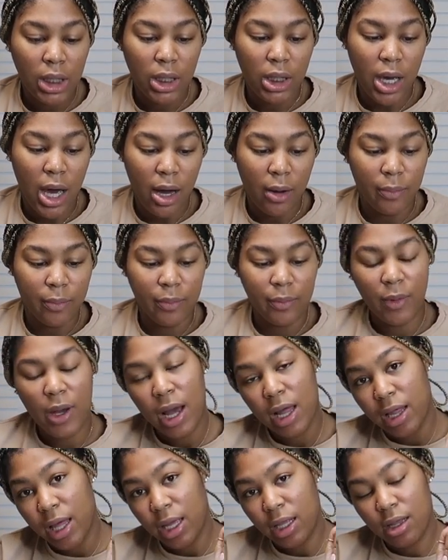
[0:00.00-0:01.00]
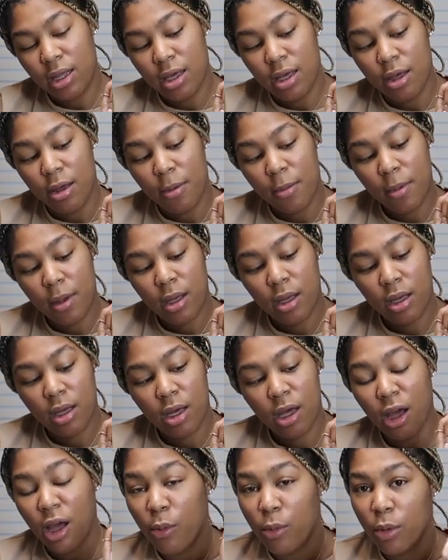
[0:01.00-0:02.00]
yeah, I like them.
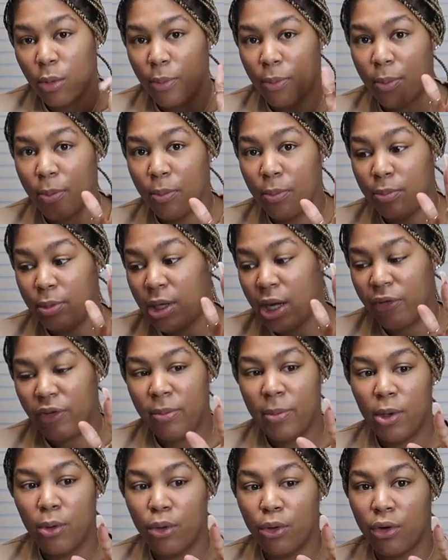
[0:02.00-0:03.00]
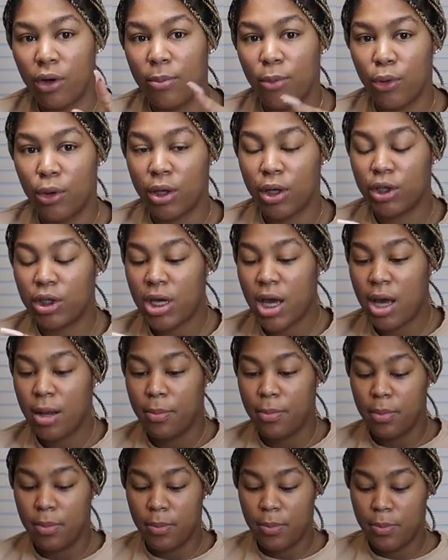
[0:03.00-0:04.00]
I will definitely be ordering more because she had
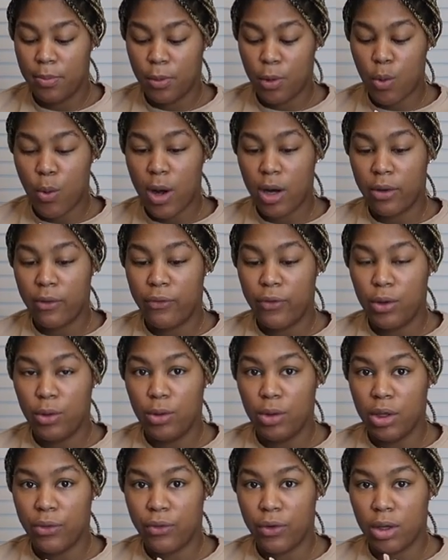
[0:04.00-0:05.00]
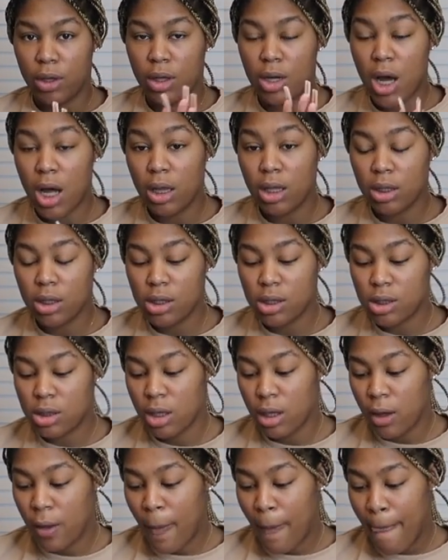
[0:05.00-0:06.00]
quite a few different colors.
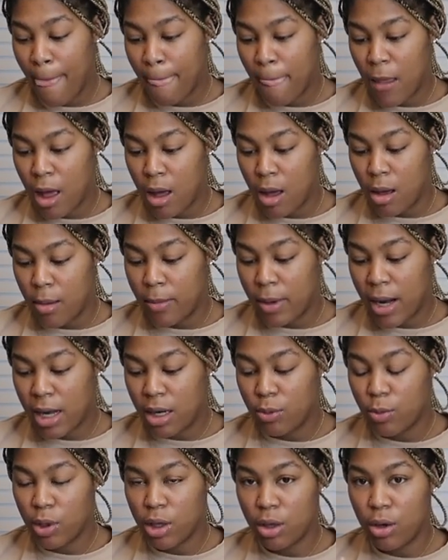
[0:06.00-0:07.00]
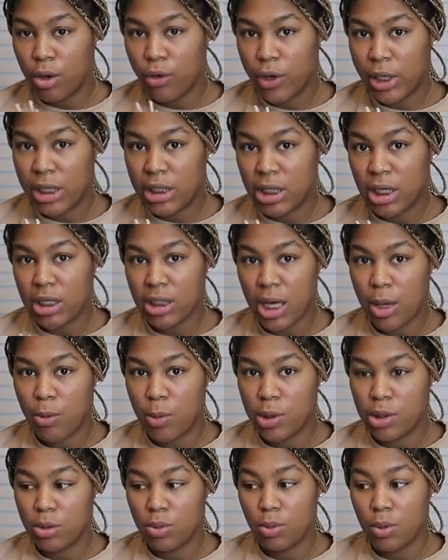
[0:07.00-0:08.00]
But I didn't want to go crazy
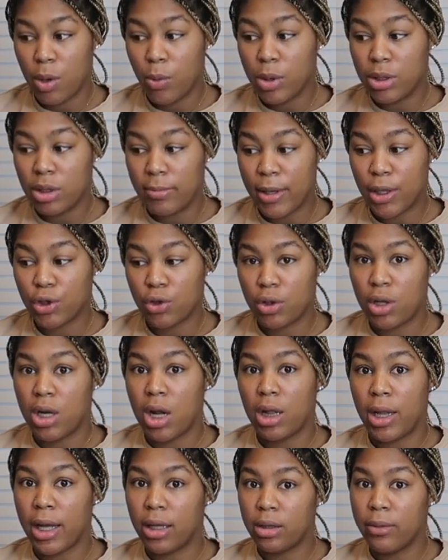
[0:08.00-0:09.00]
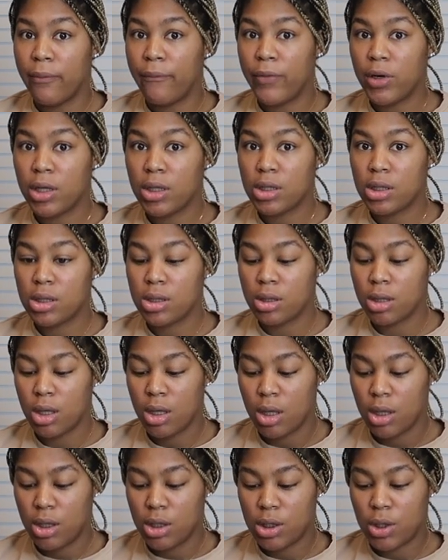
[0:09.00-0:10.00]
because I wanted to make sure that I like them first.
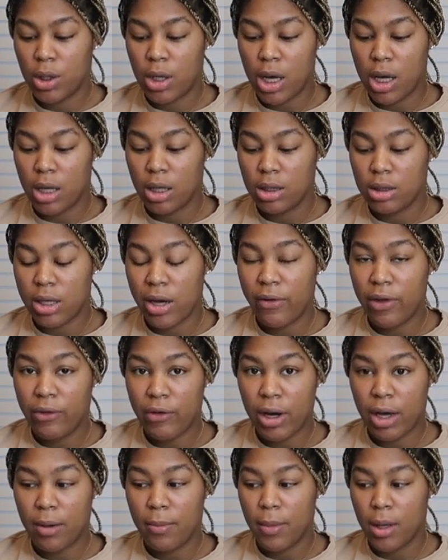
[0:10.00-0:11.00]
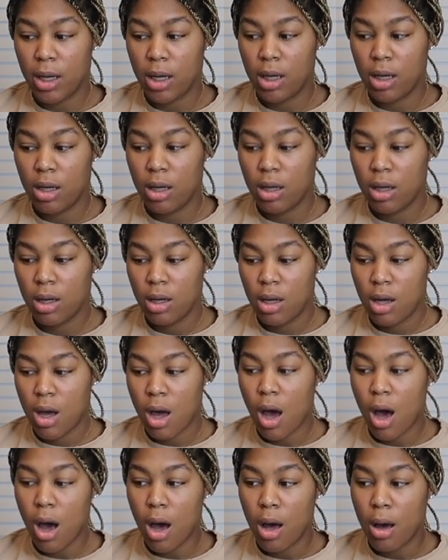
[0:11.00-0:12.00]
So yeah, definitely recommend.
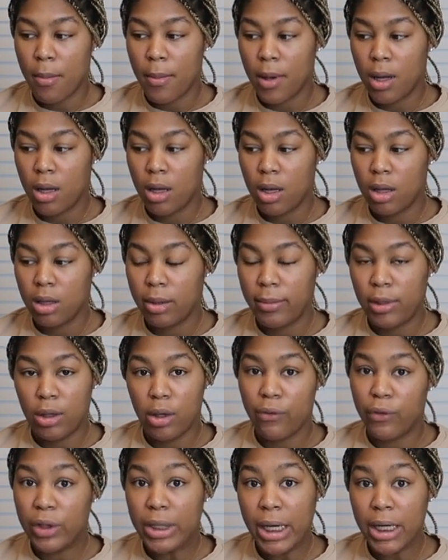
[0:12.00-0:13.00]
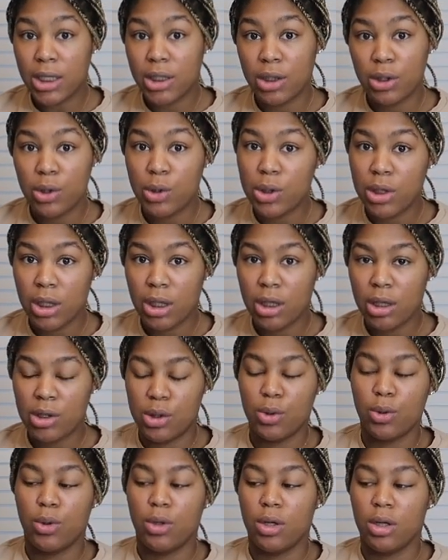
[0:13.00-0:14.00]
Let me know if you guys use
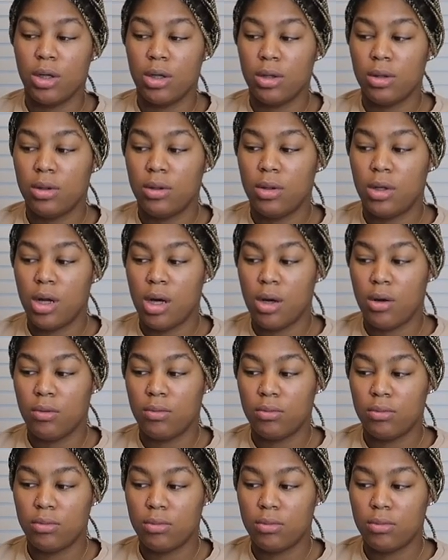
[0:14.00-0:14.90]
these or, you know,